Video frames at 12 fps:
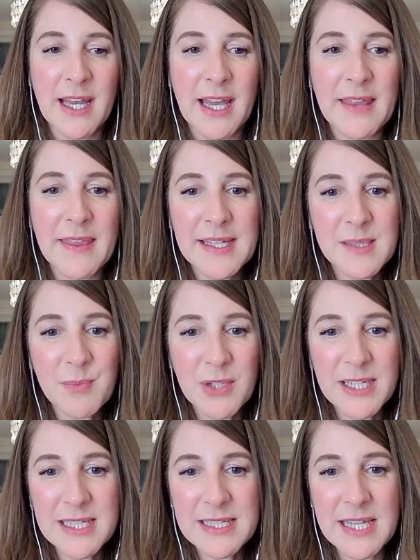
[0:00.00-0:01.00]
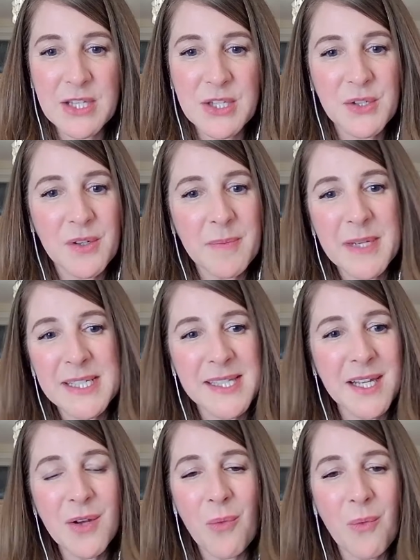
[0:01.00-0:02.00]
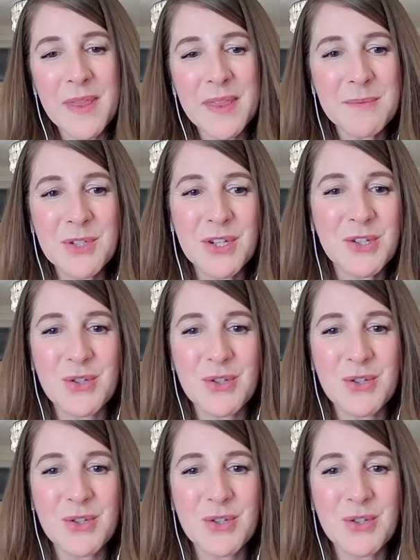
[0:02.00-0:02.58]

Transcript: And that's pretty intentional, because I don't want them